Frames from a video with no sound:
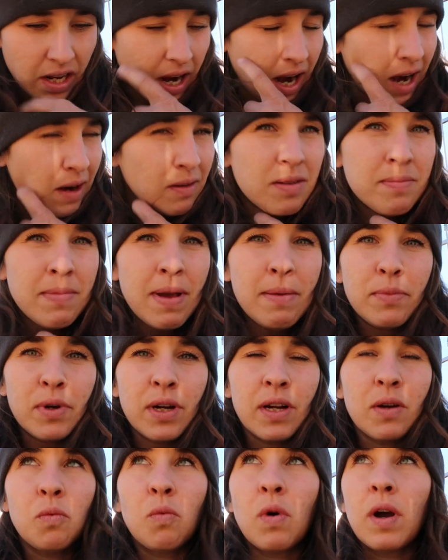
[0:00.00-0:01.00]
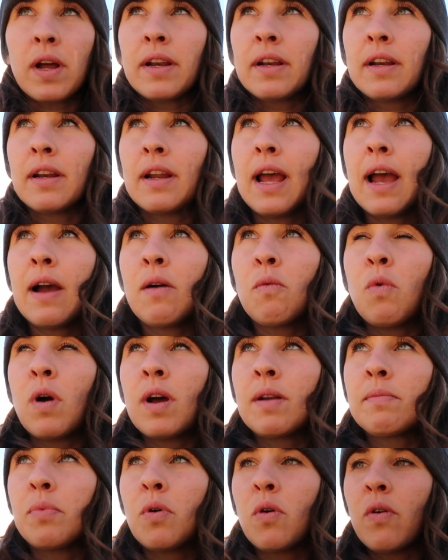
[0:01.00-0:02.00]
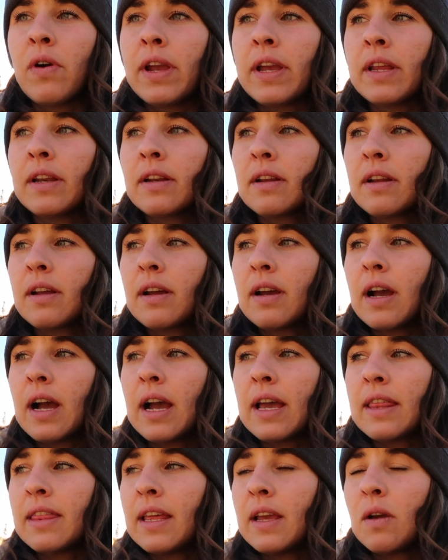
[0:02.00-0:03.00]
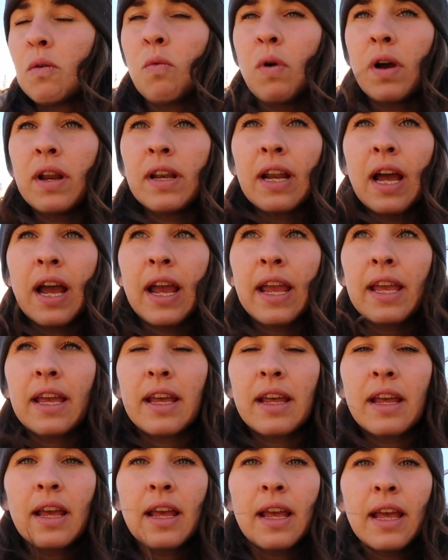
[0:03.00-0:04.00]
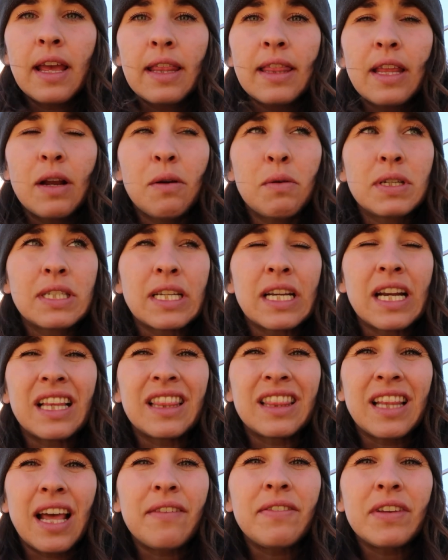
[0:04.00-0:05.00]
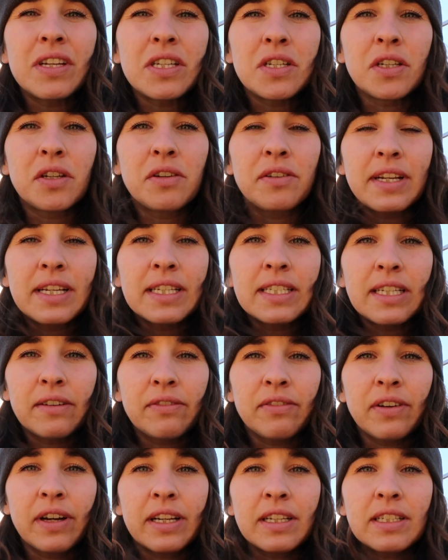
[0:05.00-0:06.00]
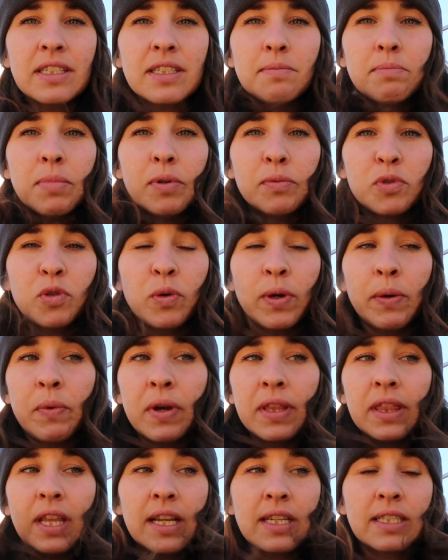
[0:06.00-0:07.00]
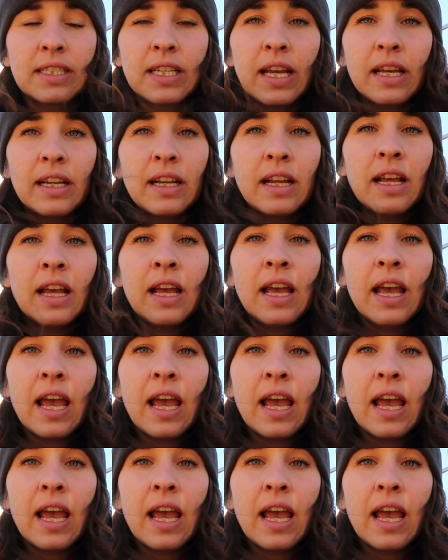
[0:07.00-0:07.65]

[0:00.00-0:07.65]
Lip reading: I remember at one point, I think one night, there was an 11-degree difference between what they said.